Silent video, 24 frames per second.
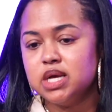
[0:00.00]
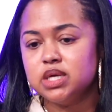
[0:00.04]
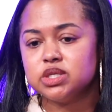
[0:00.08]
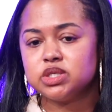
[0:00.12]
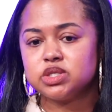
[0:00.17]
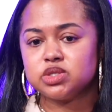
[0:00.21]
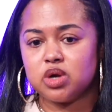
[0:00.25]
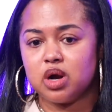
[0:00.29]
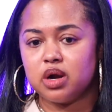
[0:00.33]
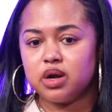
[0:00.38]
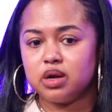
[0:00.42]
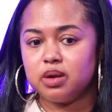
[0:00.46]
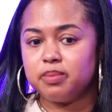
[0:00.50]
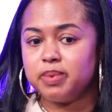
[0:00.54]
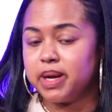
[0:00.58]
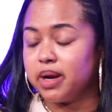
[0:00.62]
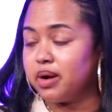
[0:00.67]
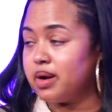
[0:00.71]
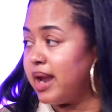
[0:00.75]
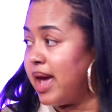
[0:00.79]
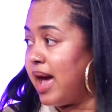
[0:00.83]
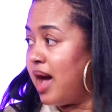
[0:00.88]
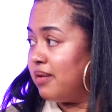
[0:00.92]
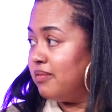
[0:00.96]
Started a
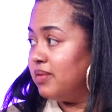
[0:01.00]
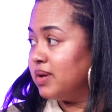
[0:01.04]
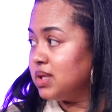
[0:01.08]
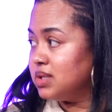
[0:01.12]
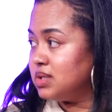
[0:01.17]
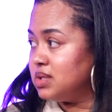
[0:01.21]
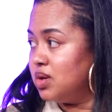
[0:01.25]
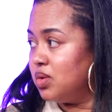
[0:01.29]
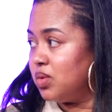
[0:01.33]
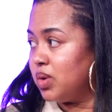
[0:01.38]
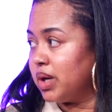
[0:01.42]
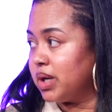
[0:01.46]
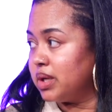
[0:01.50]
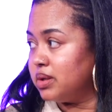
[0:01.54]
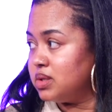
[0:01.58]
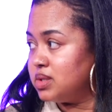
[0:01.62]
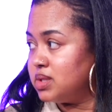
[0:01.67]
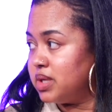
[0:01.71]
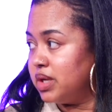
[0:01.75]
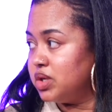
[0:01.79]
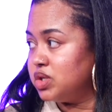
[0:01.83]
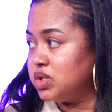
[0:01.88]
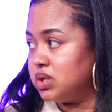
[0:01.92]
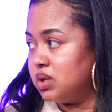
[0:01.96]
parent advocacy
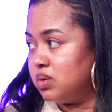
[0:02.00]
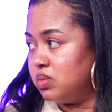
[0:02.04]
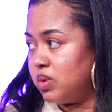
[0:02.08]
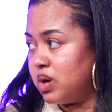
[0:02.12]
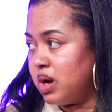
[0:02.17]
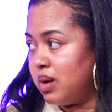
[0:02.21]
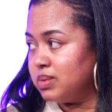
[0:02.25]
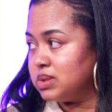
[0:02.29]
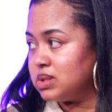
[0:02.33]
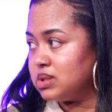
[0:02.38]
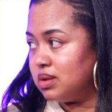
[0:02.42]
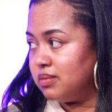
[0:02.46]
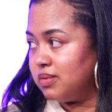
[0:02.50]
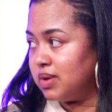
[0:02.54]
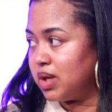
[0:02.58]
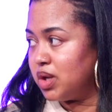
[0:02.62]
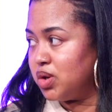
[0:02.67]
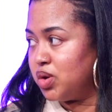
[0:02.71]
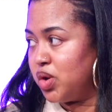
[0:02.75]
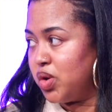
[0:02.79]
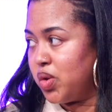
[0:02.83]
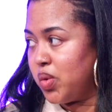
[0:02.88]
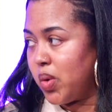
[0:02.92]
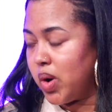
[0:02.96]
organization when I was living
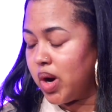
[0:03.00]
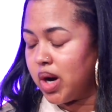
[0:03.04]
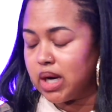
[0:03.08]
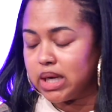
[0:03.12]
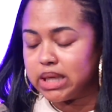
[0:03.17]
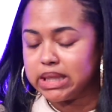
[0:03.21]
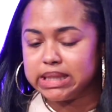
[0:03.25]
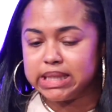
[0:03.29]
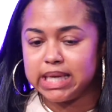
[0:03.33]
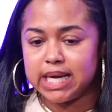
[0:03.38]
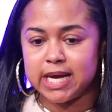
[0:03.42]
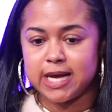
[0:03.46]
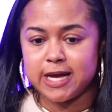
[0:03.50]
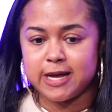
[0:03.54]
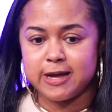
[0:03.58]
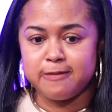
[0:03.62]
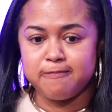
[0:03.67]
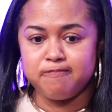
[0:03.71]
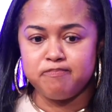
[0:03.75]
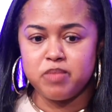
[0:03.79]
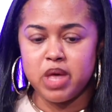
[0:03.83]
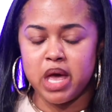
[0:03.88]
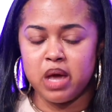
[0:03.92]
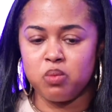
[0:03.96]
in New York,
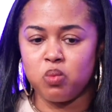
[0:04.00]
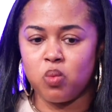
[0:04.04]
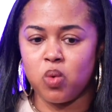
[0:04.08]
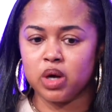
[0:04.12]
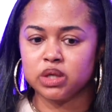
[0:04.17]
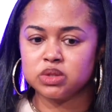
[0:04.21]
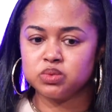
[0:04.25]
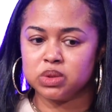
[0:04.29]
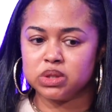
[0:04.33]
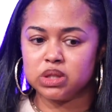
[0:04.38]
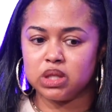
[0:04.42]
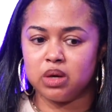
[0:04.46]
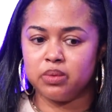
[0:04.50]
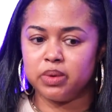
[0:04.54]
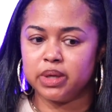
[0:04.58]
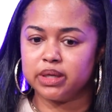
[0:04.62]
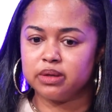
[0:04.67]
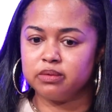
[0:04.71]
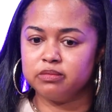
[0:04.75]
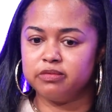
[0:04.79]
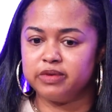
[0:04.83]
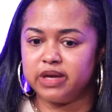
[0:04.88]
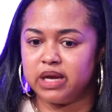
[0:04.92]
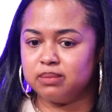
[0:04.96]
and worked with
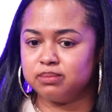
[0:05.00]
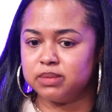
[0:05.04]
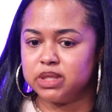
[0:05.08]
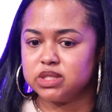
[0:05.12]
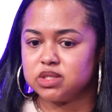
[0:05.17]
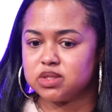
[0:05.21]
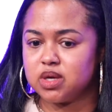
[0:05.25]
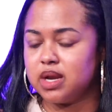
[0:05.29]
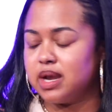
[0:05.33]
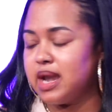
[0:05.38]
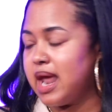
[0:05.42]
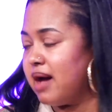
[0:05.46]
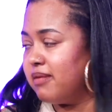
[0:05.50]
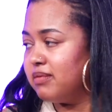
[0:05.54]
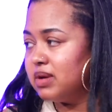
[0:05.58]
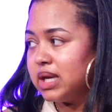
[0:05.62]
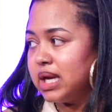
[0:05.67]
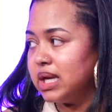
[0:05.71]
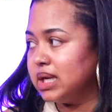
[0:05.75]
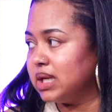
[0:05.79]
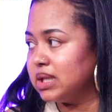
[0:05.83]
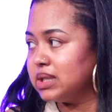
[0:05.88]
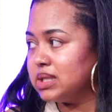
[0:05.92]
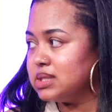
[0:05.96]
low-income families on
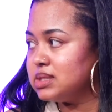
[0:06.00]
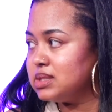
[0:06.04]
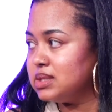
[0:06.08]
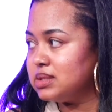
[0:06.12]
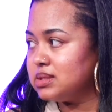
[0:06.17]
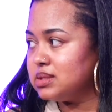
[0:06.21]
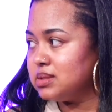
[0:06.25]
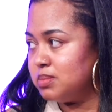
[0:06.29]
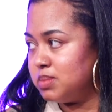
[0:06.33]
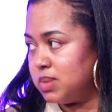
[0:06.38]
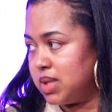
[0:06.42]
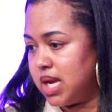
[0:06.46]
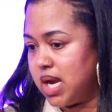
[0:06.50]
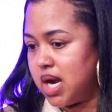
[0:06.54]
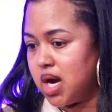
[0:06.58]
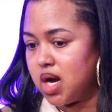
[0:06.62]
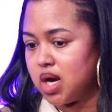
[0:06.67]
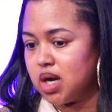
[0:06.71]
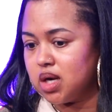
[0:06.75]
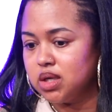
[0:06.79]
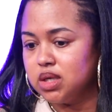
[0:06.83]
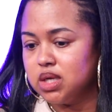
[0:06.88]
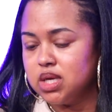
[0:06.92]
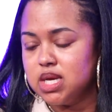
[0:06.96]
navigating the system
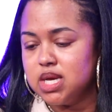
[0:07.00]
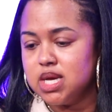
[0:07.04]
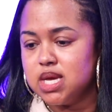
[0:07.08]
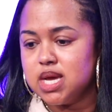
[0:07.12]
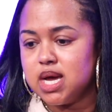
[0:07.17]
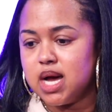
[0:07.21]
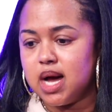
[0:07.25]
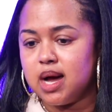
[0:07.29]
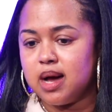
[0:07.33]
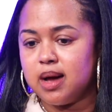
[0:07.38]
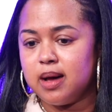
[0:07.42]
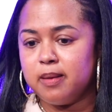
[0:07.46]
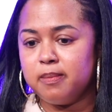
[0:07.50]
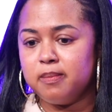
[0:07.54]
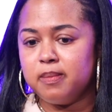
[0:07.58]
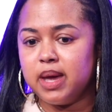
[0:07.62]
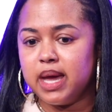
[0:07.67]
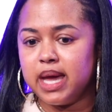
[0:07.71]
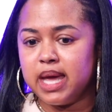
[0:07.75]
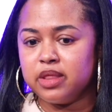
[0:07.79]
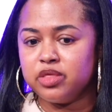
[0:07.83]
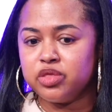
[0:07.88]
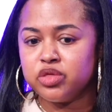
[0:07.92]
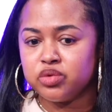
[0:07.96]
there.
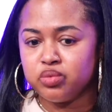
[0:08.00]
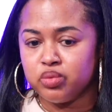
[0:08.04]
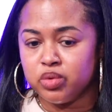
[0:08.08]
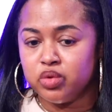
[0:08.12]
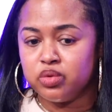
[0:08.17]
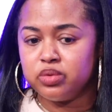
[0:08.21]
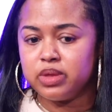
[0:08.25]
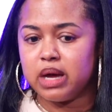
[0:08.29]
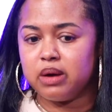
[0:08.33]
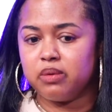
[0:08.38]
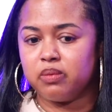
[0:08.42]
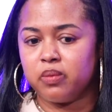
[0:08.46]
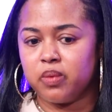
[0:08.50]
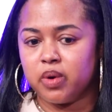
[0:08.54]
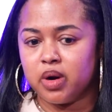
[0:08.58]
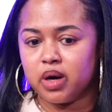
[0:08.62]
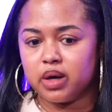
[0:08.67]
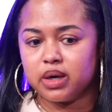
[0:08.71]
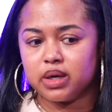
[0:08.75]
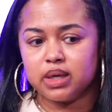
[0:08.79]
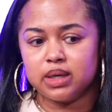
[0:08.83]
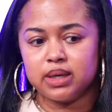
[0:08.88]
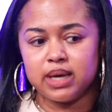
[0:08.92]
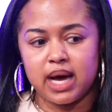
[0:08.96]
And through that
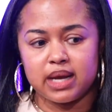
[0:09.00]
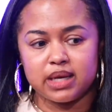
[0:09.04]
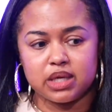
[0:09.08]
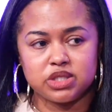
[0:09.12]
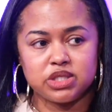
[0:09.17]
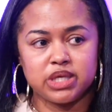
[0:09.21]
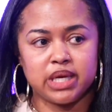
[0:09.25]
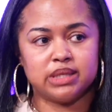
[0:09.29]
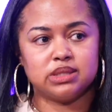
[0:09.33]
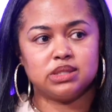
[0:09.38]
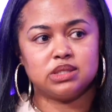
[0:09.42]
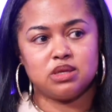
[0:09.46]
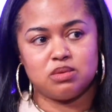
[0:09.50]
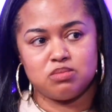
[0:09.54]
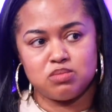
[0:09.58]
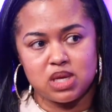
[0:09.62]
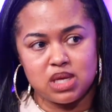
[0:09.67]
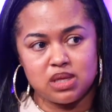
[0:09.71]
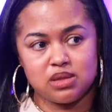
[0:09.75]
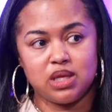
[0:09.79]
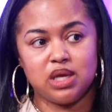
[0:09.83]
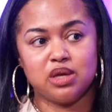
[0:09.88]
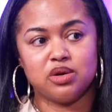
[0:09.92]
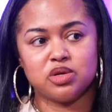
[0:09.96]
work, got a chance to
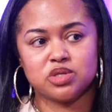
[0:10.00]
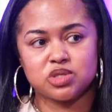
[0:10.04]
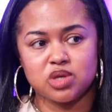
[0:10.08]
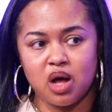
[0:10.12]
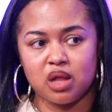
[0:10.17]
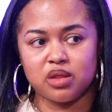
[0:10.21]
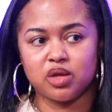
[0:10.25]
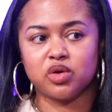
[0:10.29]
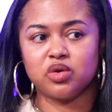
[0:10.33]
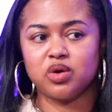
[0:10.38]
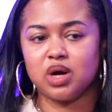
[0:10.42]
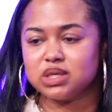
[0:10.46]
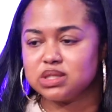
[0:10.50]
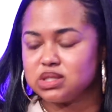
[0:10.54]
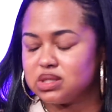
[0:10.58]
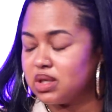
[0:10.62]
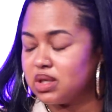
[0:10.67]
meet leaders all across the